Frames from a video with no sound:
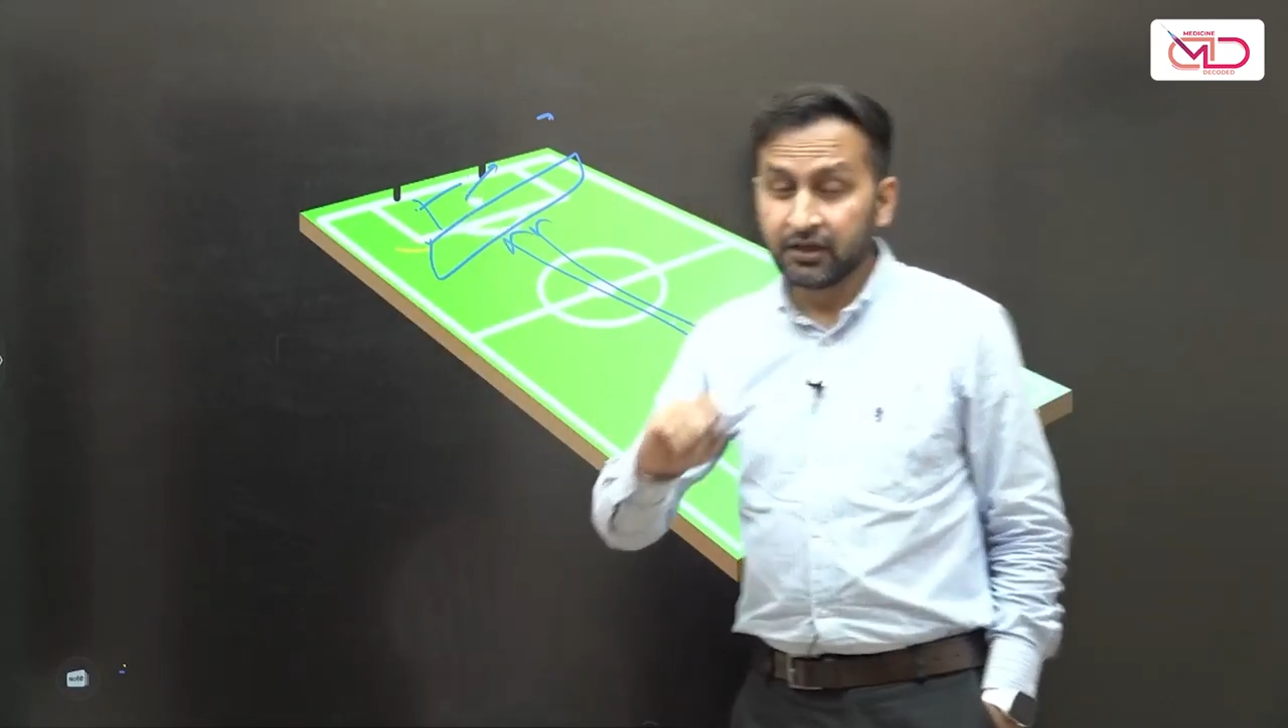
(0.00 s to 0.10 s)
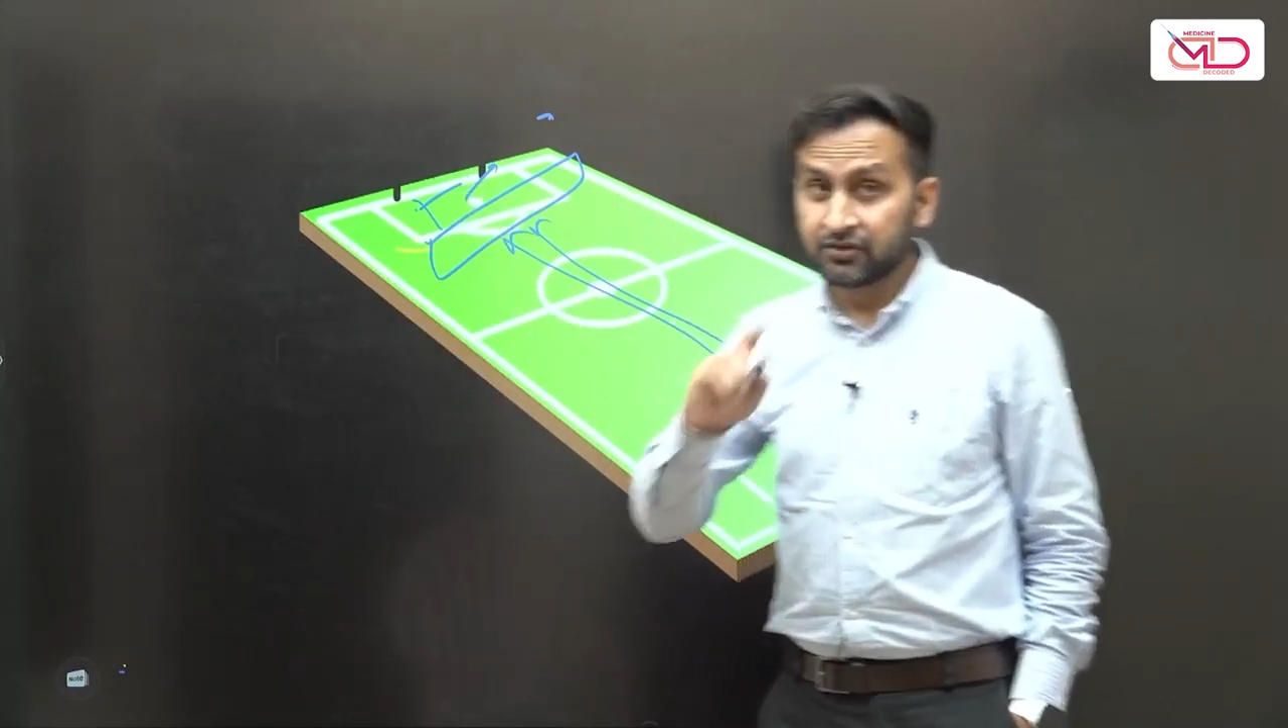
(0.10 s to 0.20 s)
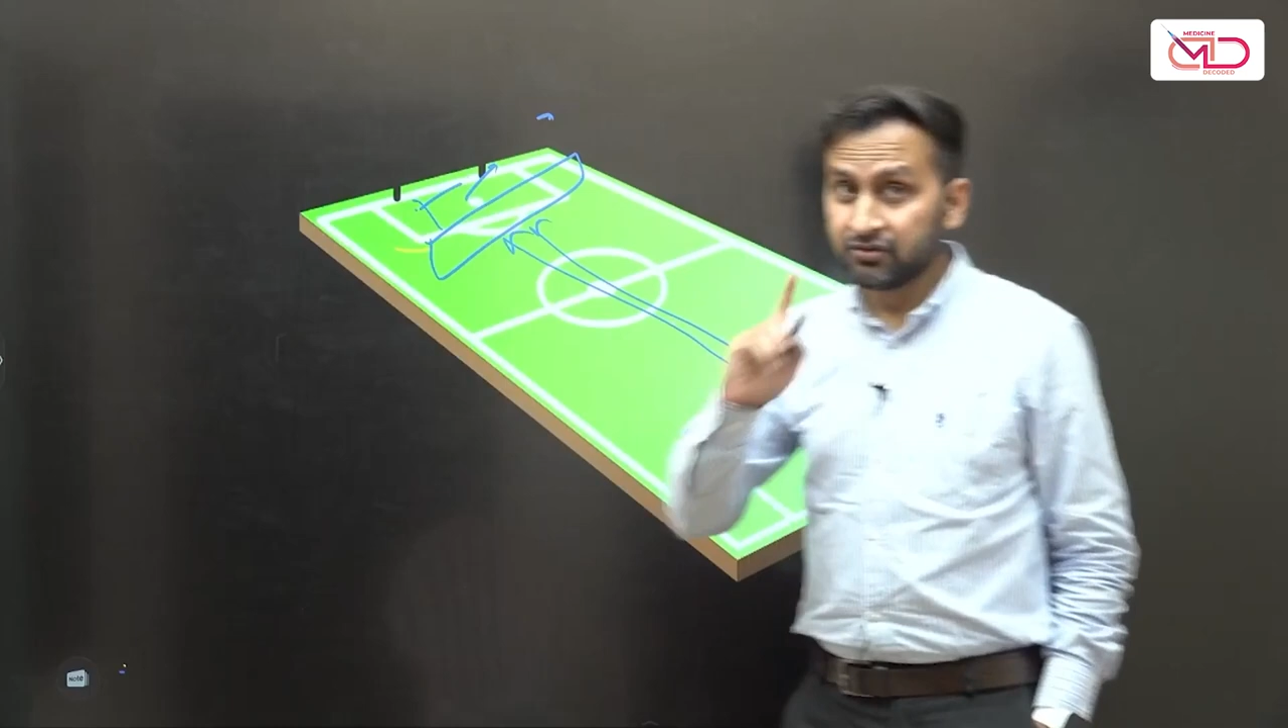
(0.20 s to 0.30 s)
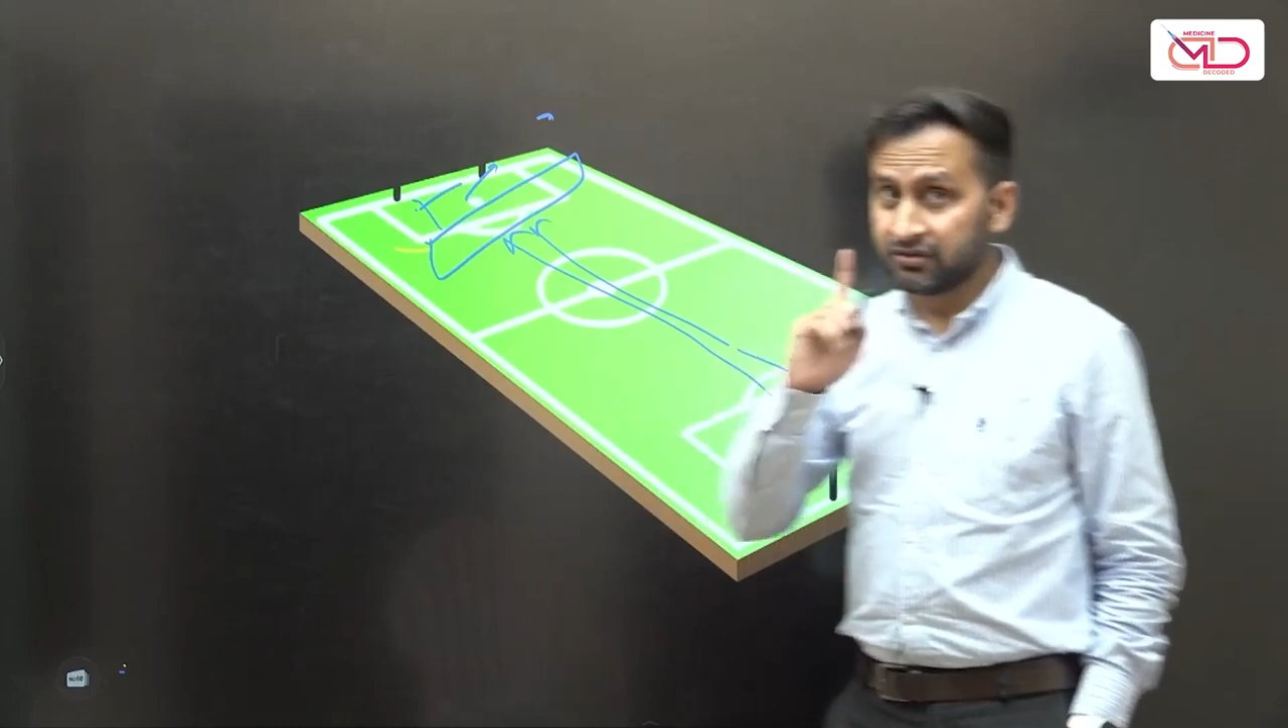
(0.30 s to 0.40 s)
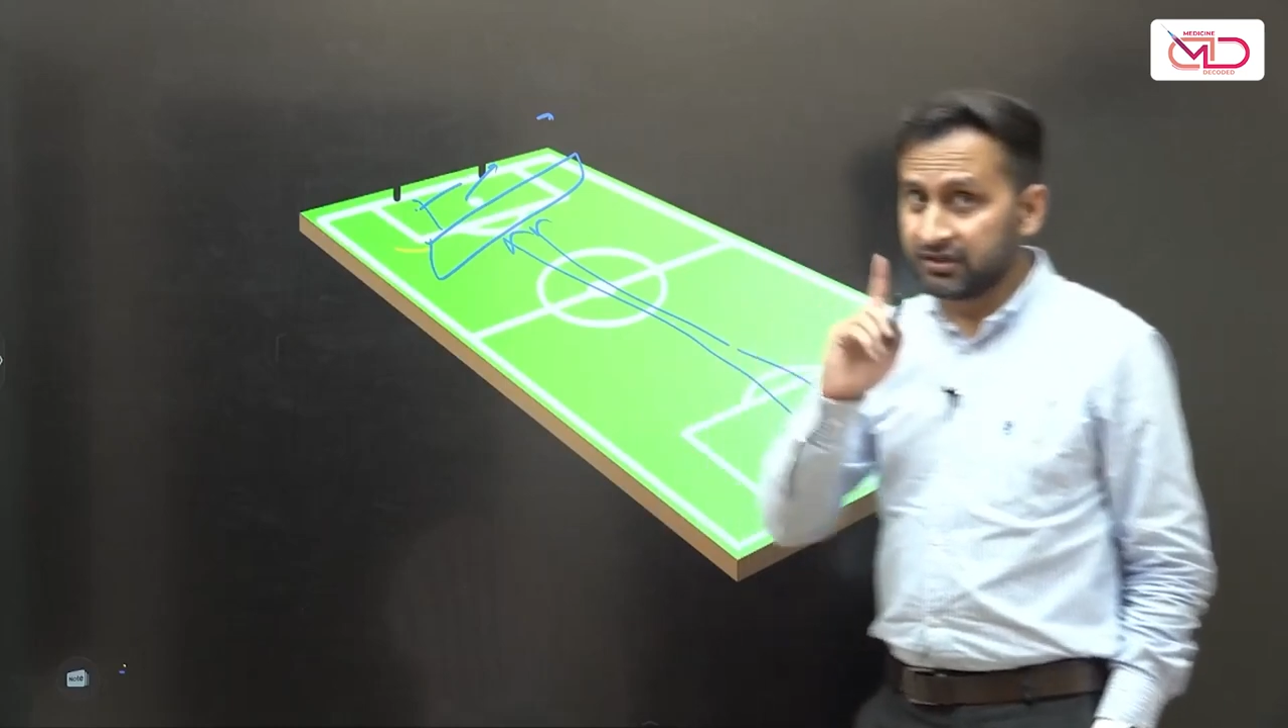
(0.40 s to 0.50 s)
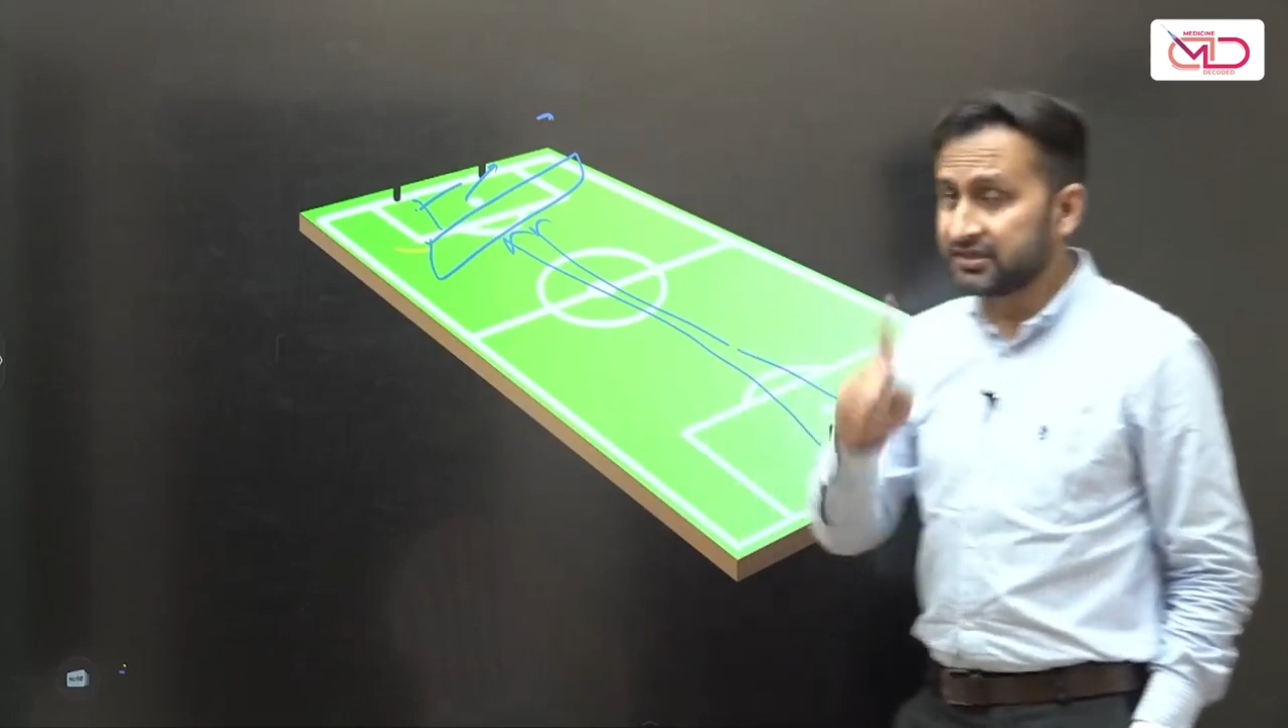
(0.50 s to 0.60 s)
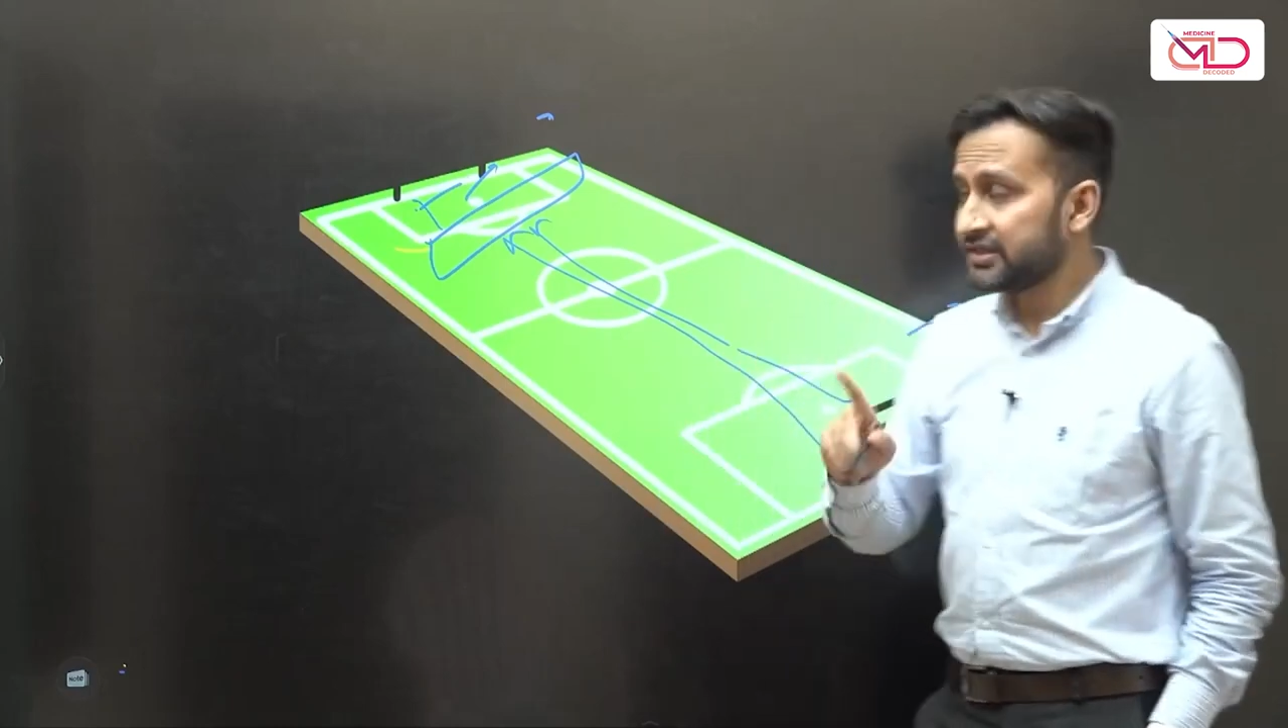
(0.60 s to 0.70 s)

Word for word: So this